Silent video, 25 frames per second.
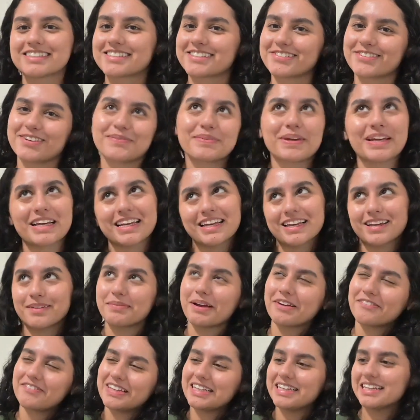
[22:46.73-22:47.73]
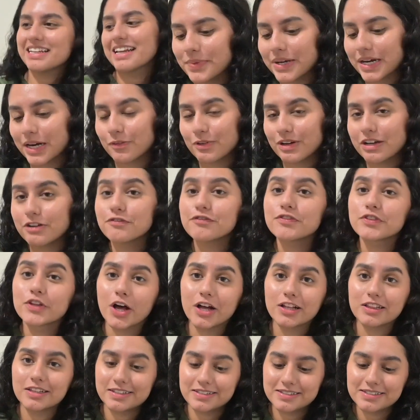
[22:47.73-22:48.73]
screaming, kicking my feet. But I read
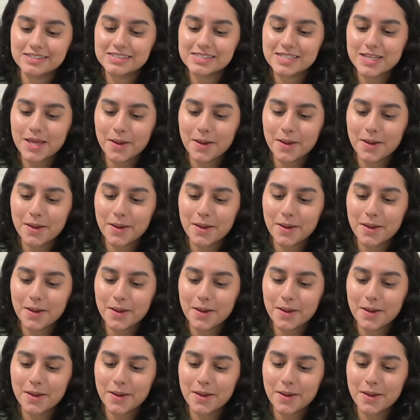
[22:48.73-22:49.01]
Flawless